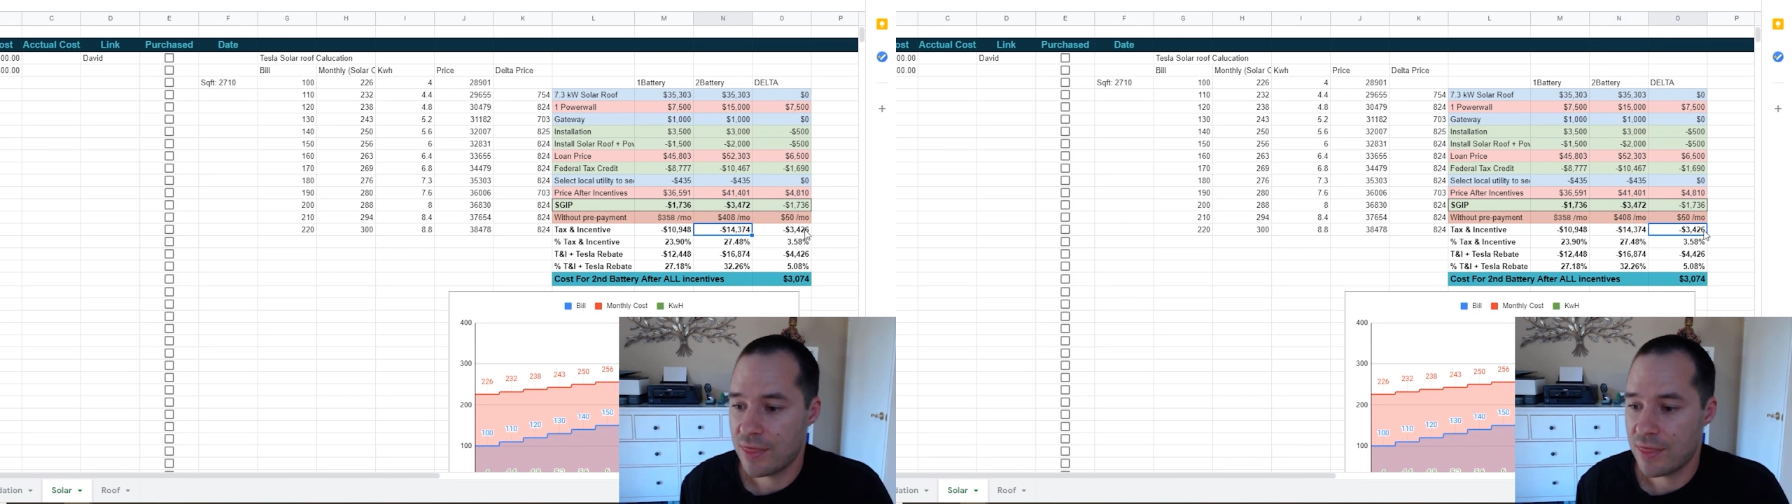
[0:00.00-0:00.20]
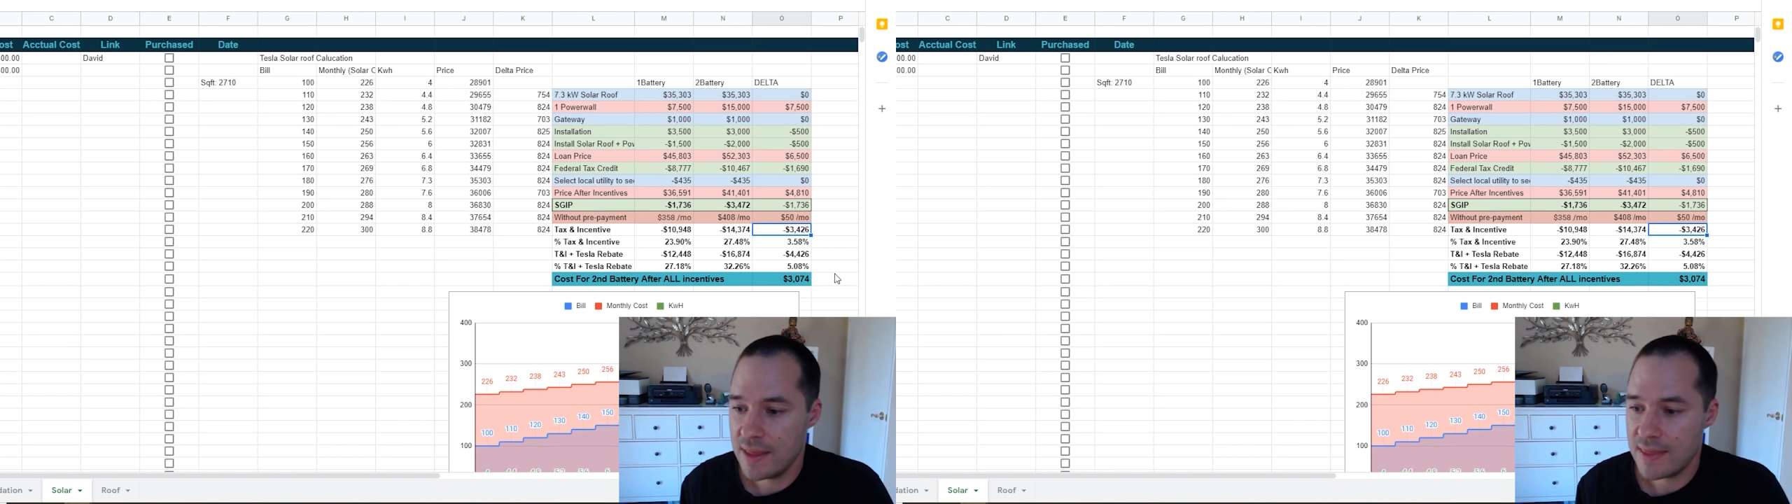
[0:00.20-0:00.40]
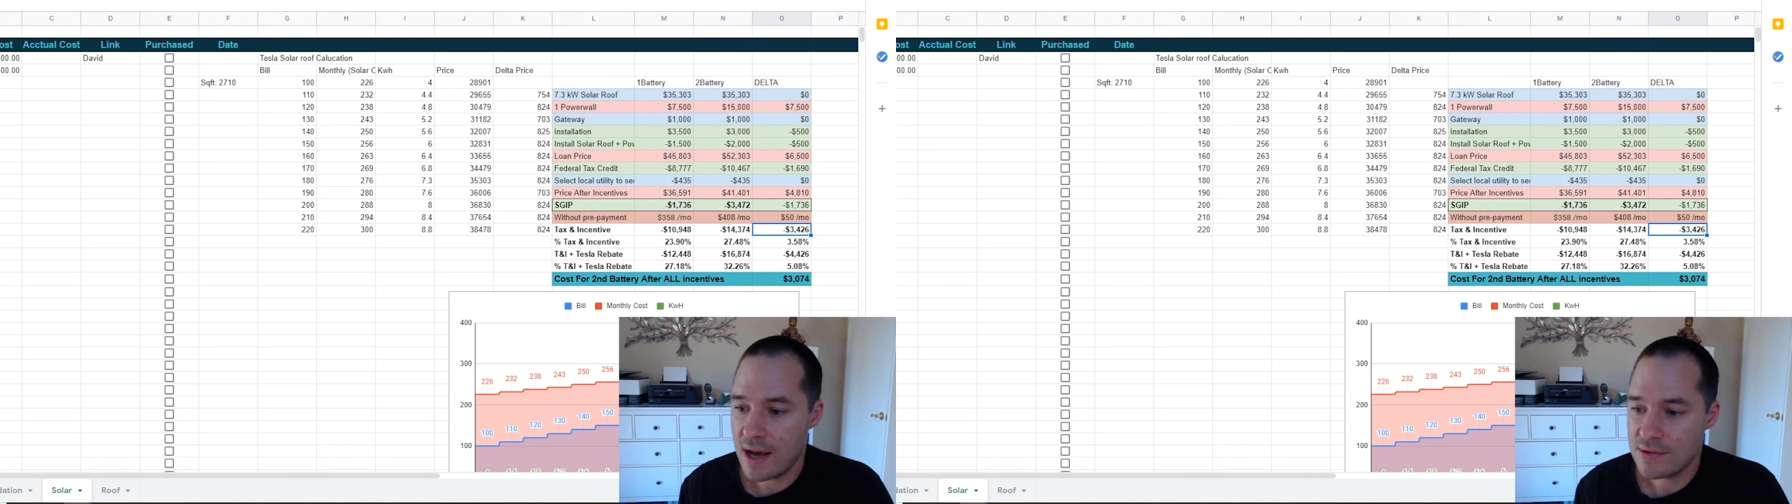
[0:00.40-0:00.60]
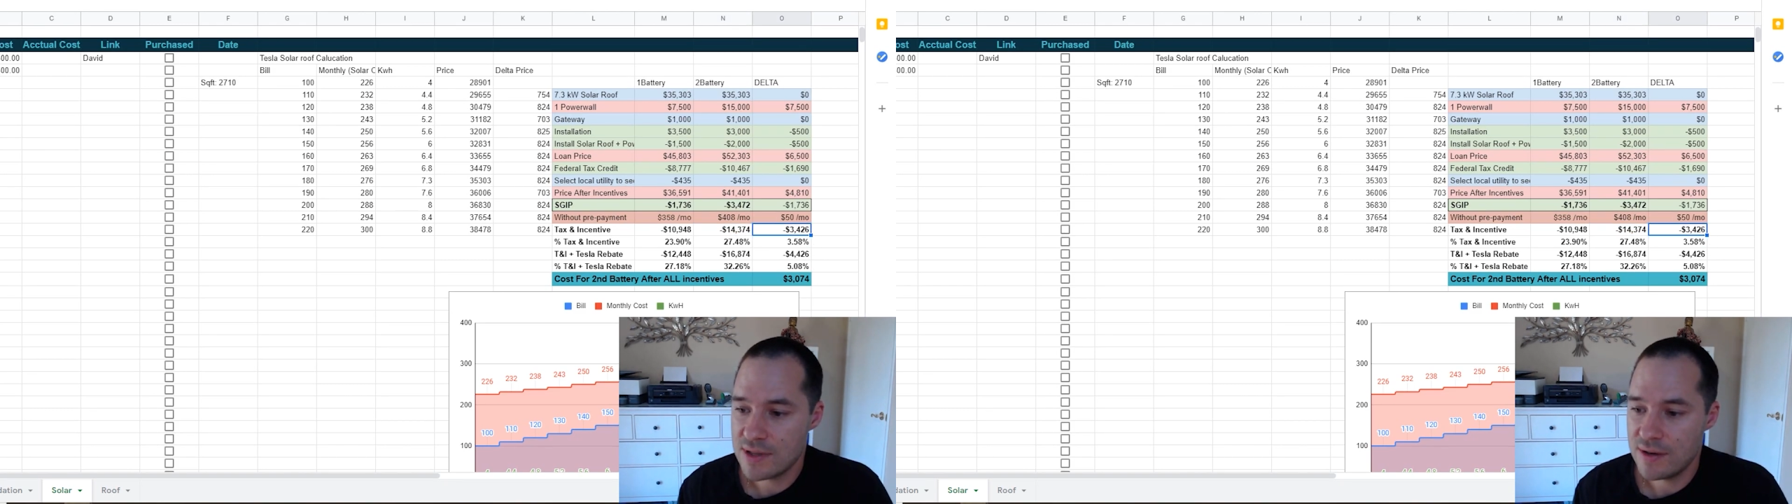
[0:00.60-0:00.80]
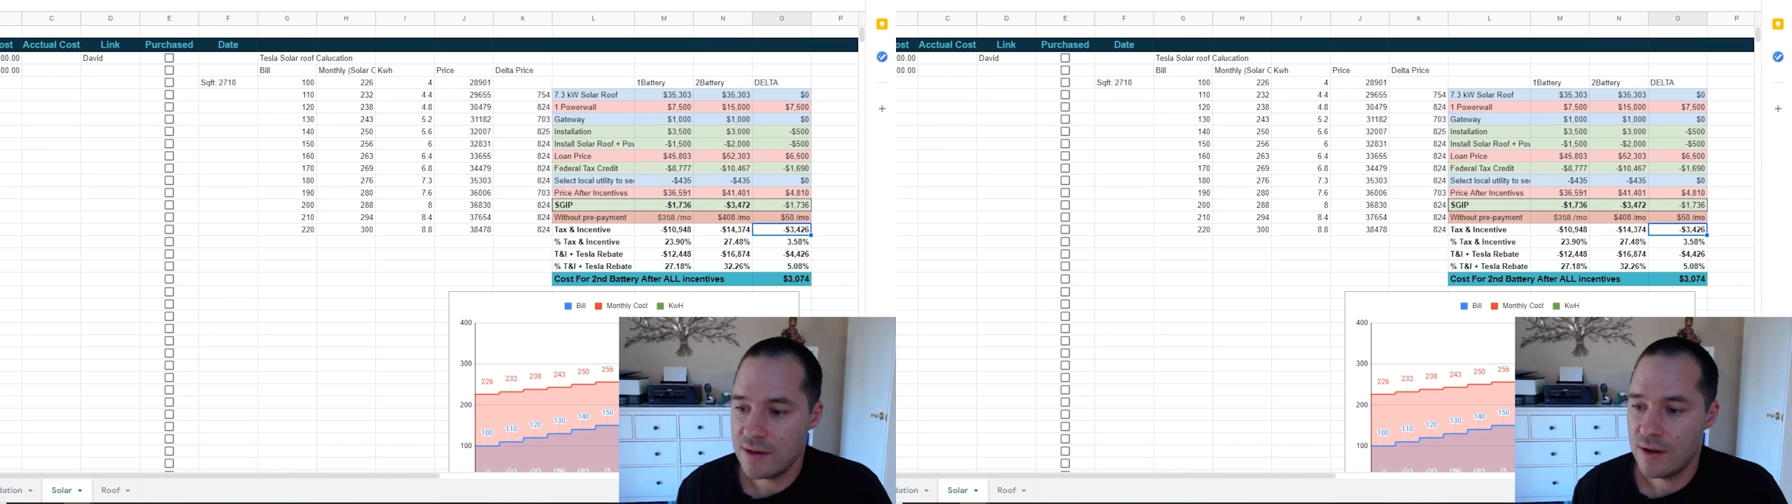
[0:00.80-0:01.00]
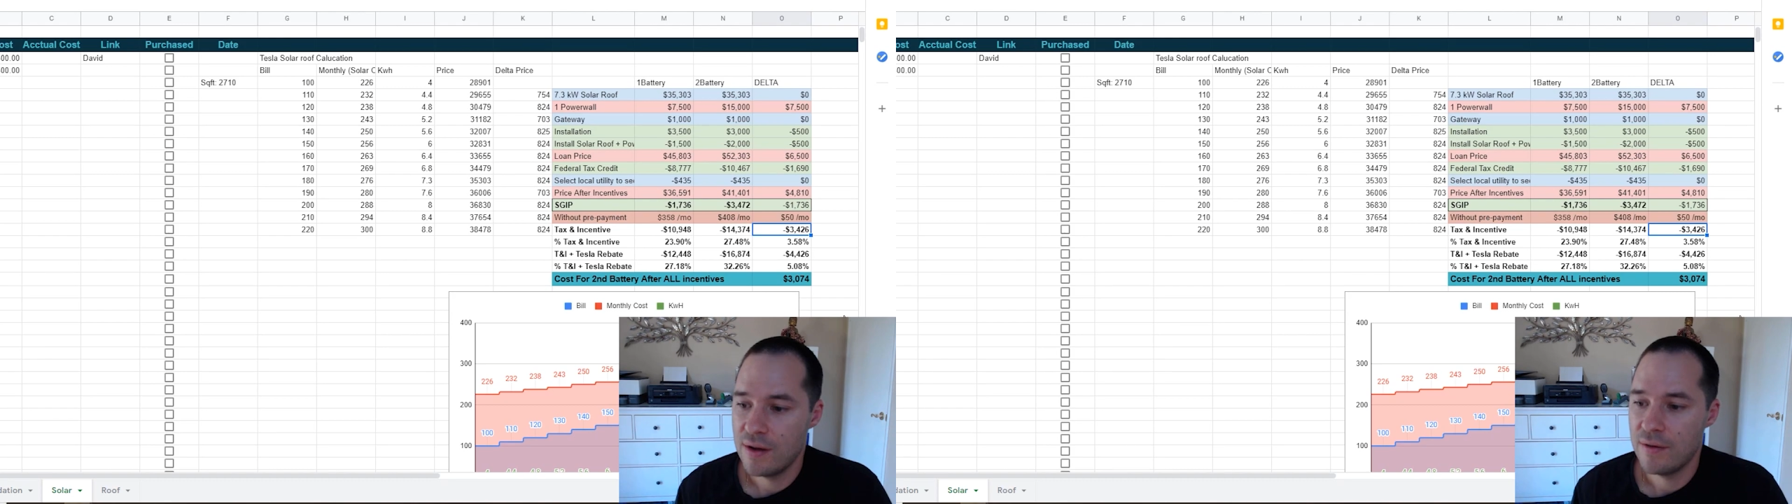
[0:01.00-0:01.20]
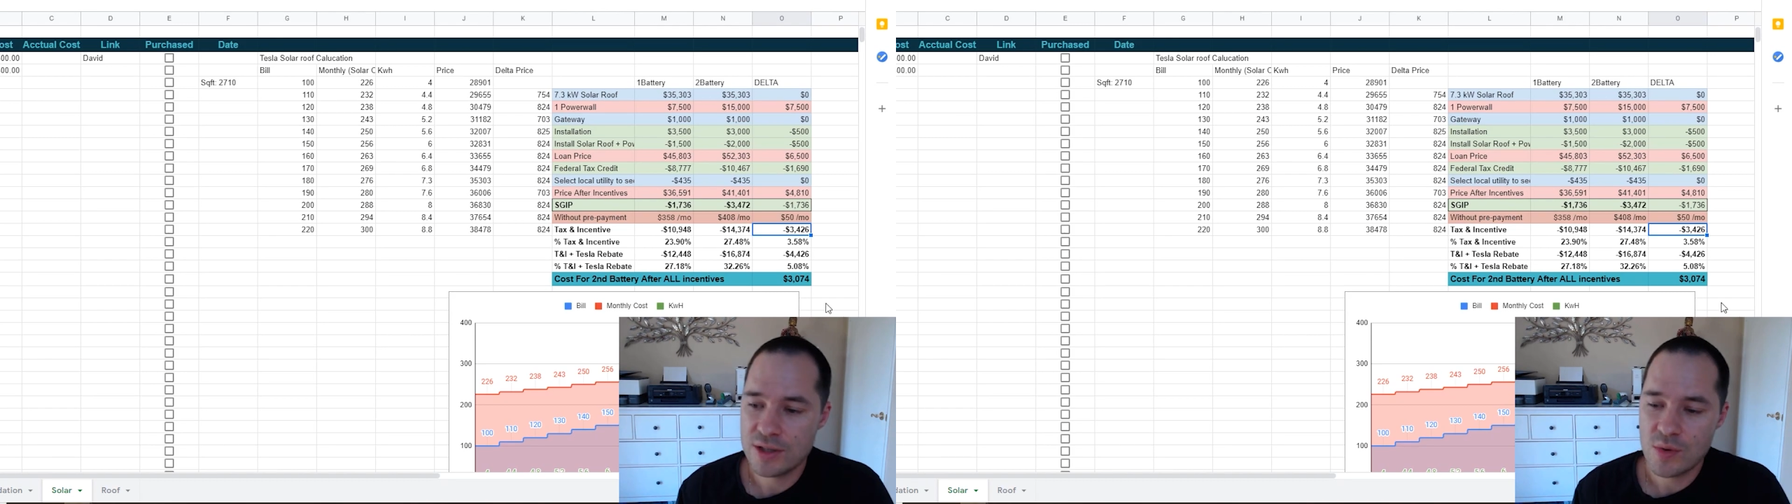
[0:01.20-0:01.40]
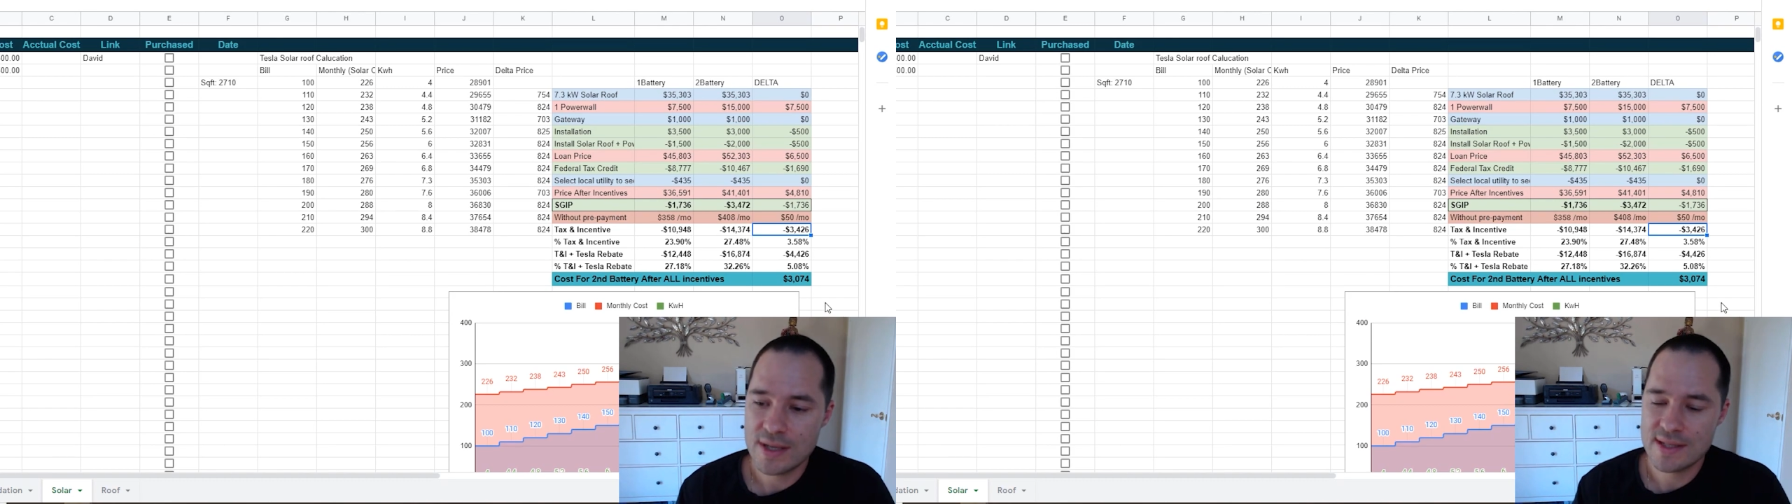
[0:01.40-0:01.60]

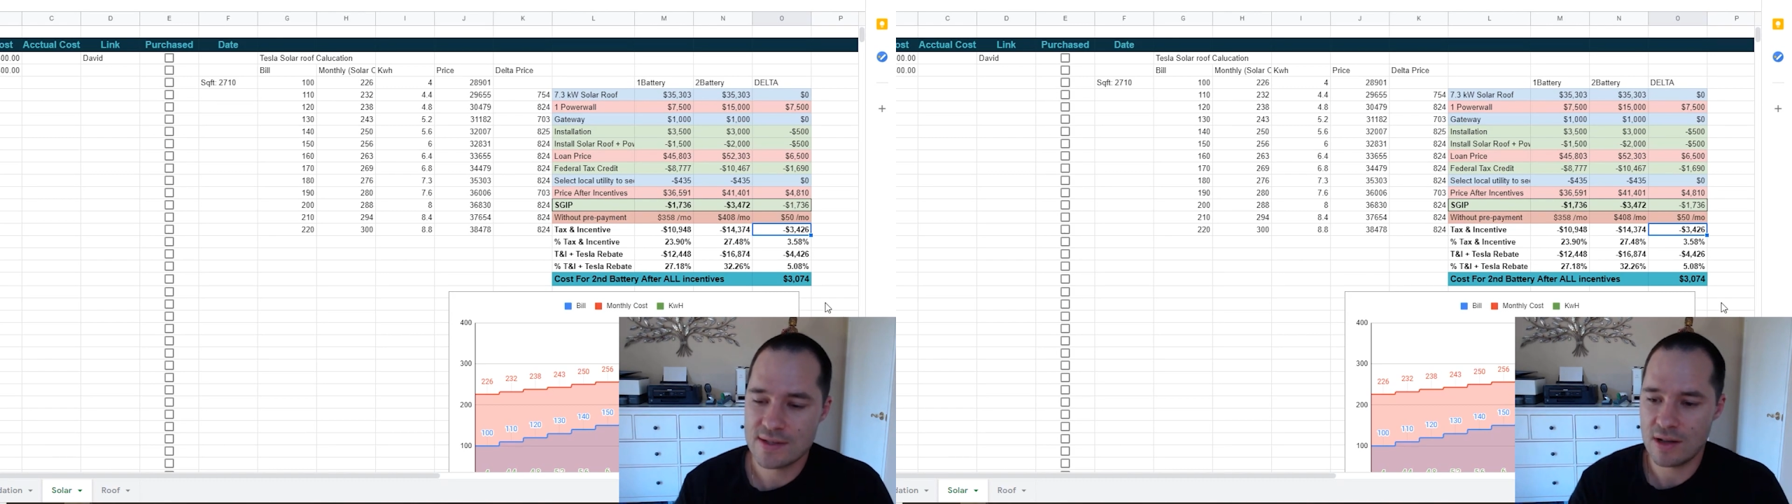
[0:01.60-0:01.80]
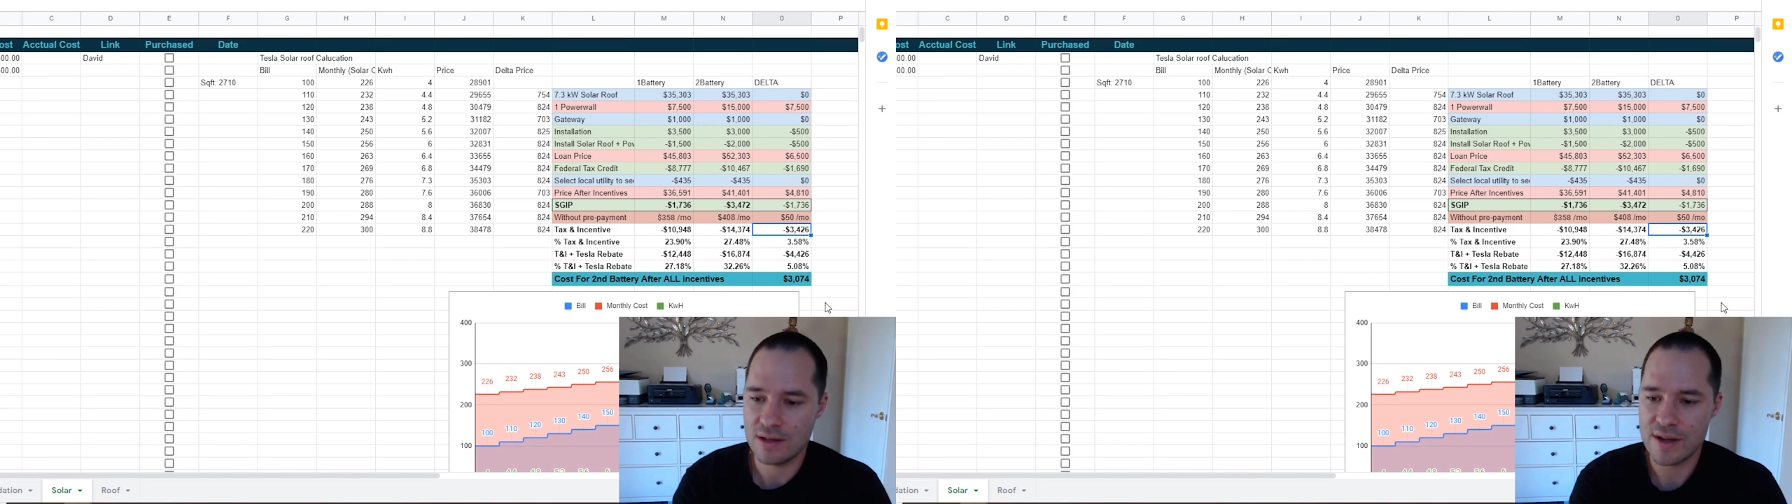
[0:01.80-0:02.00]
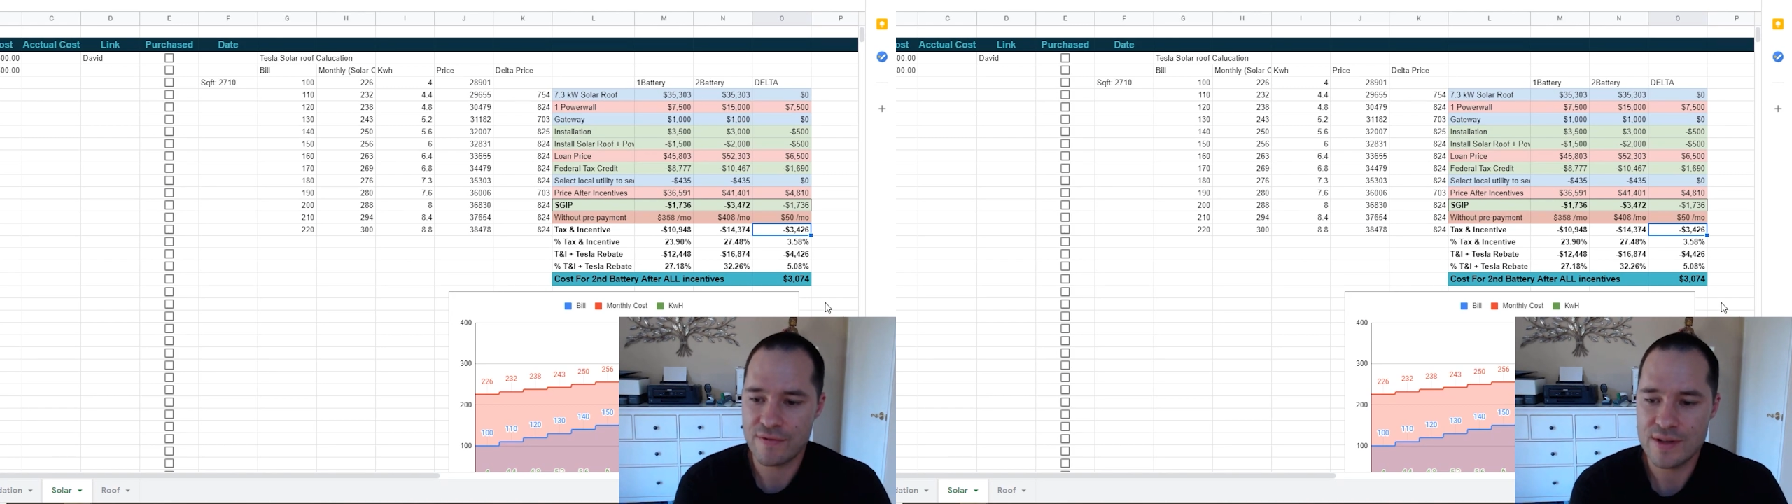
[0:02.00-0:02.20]
$3,426